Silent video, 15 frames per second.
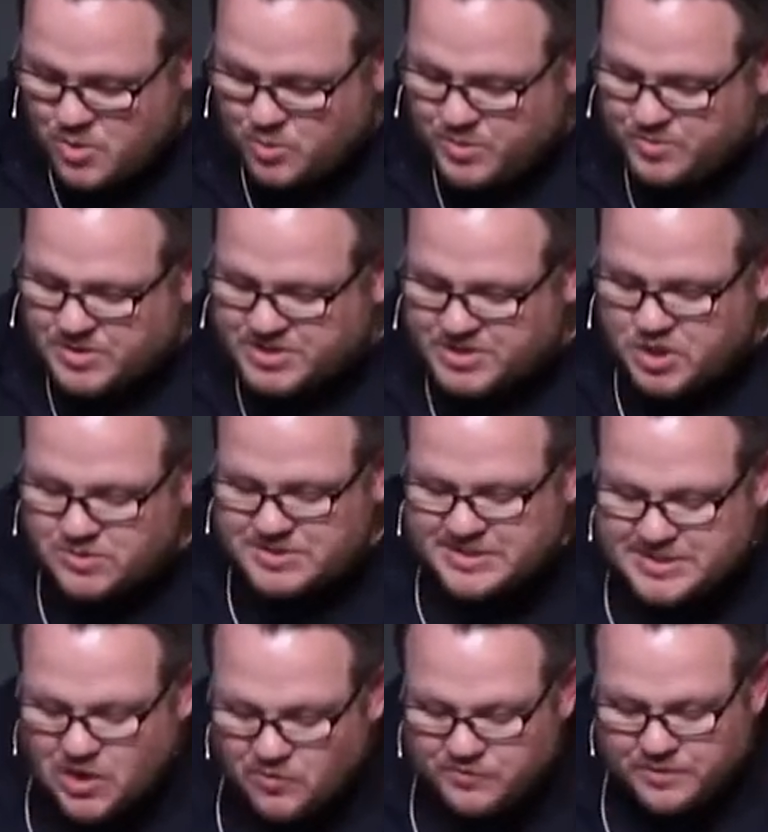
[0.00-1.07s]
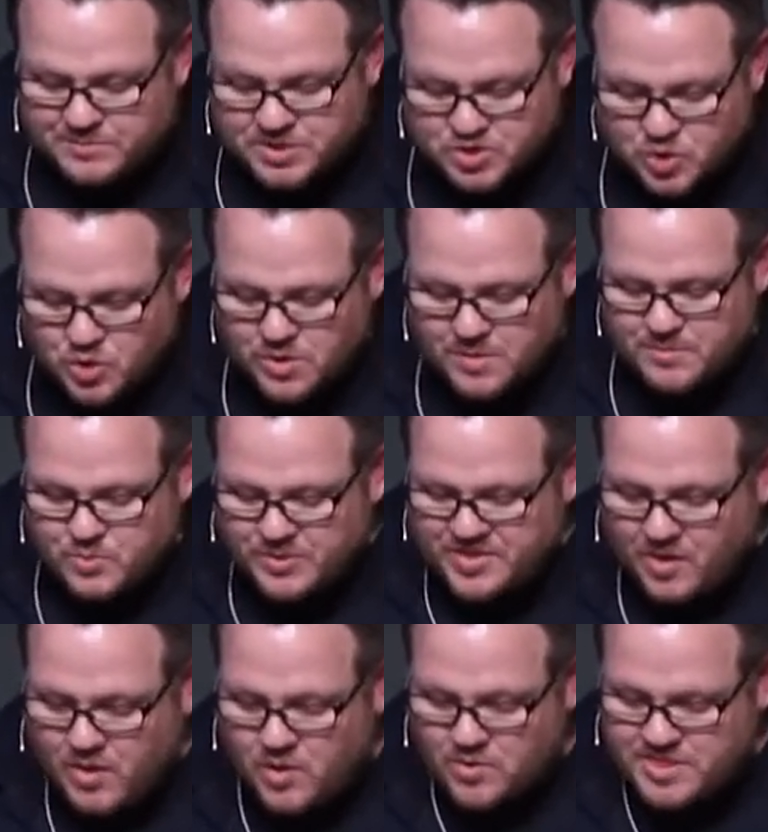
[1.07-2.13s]
when we're so self absorbed with
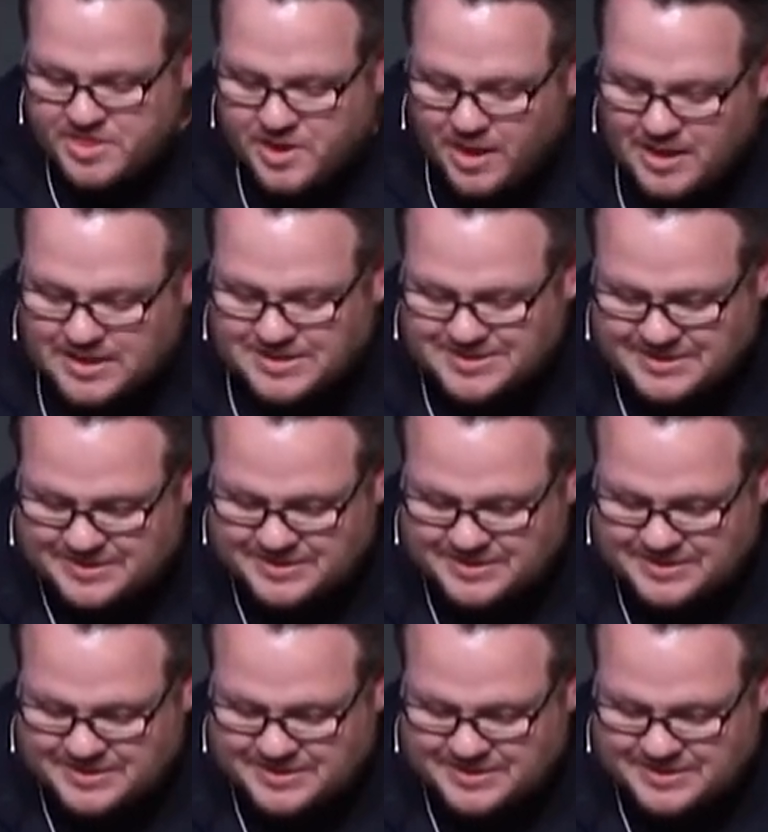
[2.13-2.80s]
our own thoughts.